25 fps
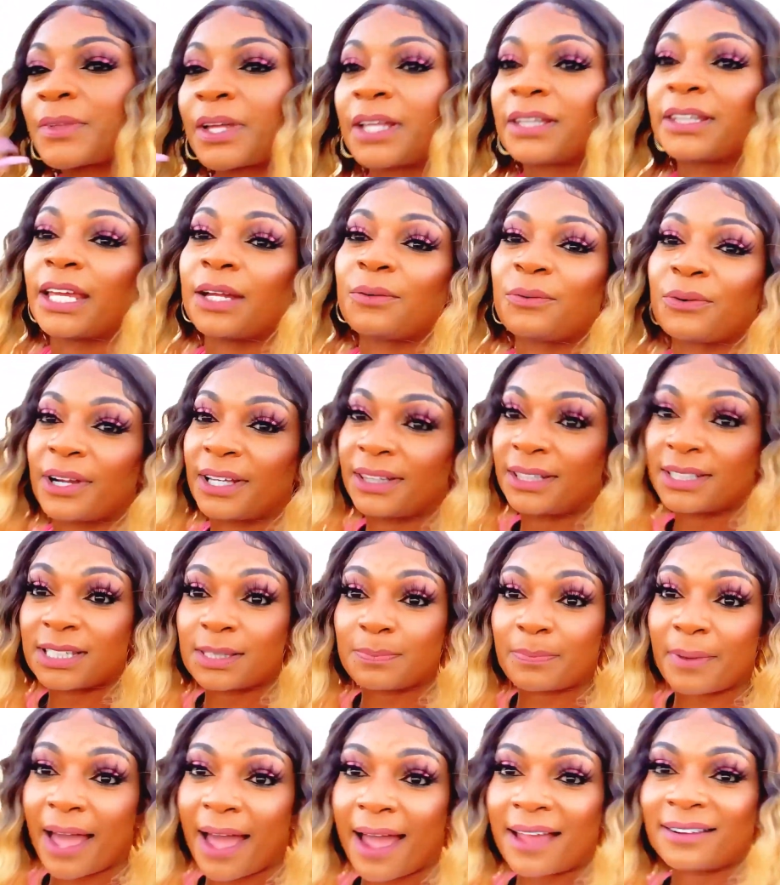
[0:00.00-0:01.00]
they were in the
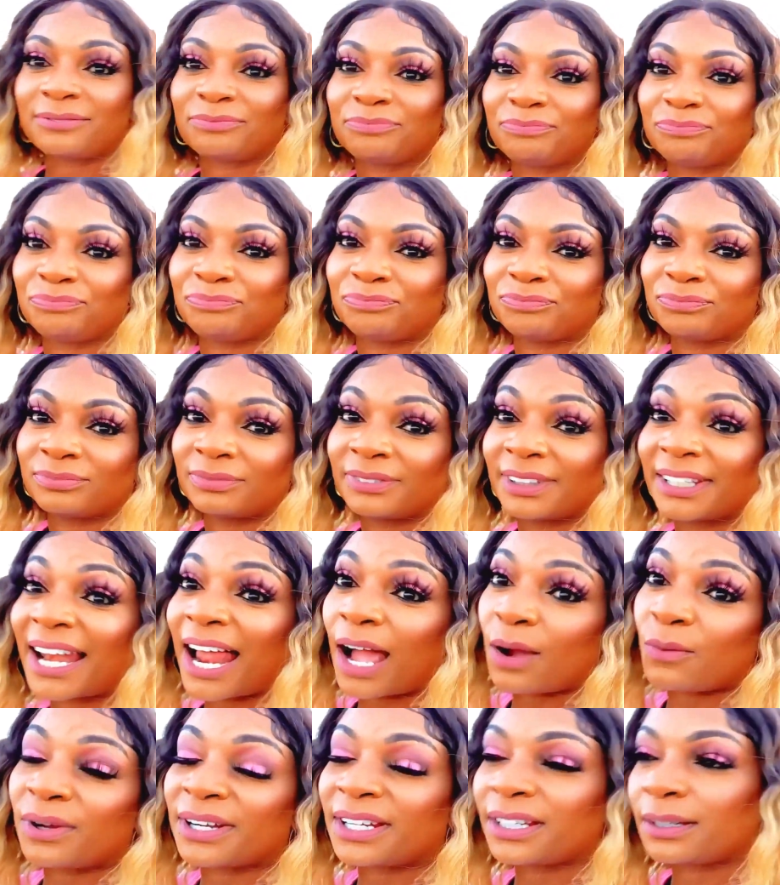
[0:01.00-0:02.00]
spot that
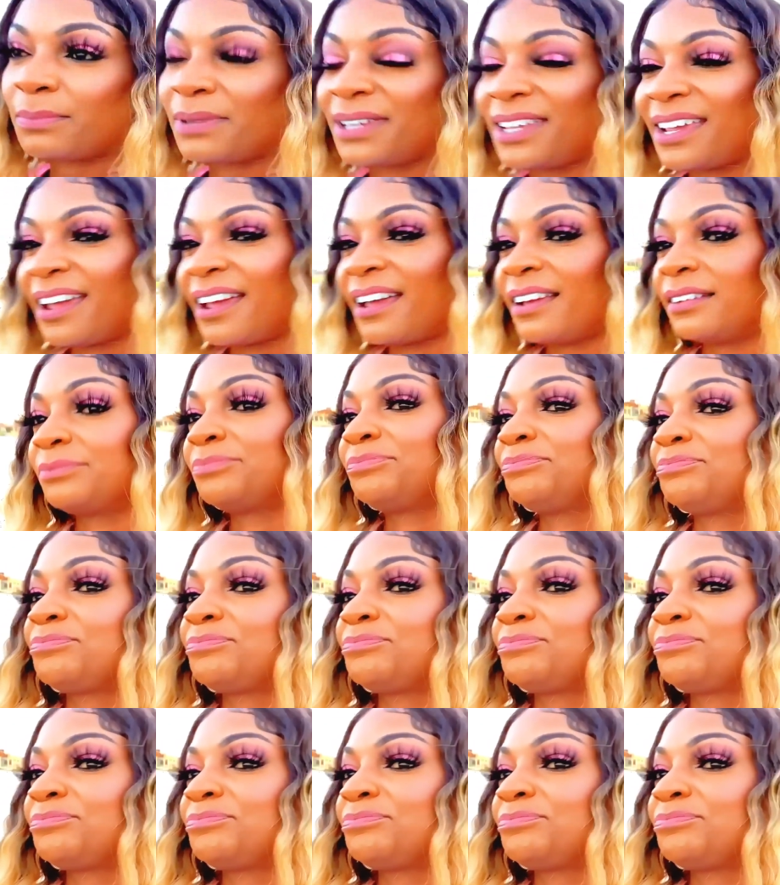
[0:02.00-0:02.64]
I wanted to be at.